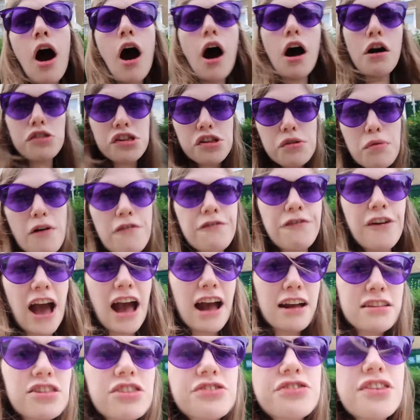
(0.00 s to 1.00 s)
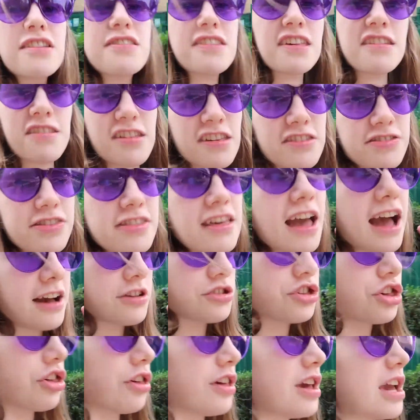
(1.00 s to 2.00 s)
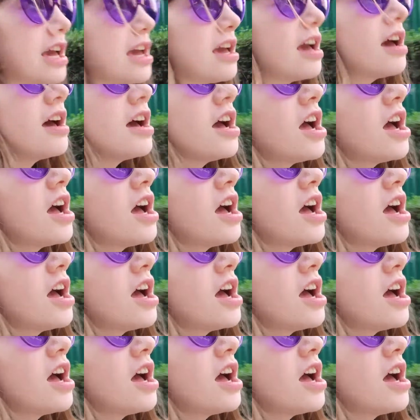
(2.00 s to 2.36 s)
Also a fact, this is actually